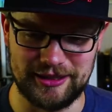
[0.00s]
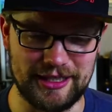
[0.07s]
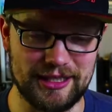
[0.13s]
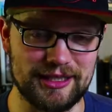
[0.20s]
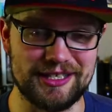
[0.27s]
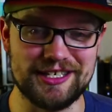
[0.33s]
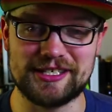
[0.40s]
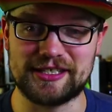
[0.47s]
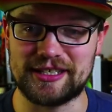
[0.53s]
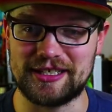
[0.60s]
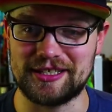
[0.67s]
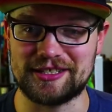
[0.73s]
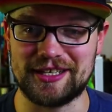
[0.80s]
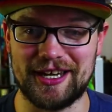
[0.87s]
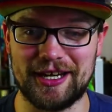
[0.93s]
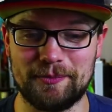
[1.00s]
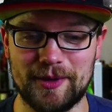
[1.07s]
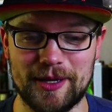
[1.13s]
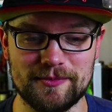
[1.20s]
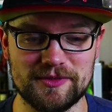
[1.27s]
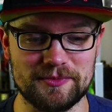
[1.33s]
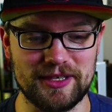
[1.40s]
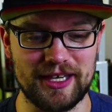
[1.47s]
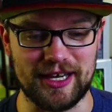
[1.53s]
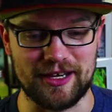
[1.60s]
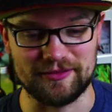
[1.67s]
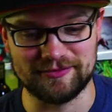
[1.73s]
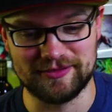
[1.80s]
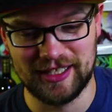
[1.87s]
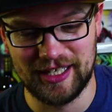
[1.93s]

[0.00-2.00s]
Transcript: This kind of bums me out.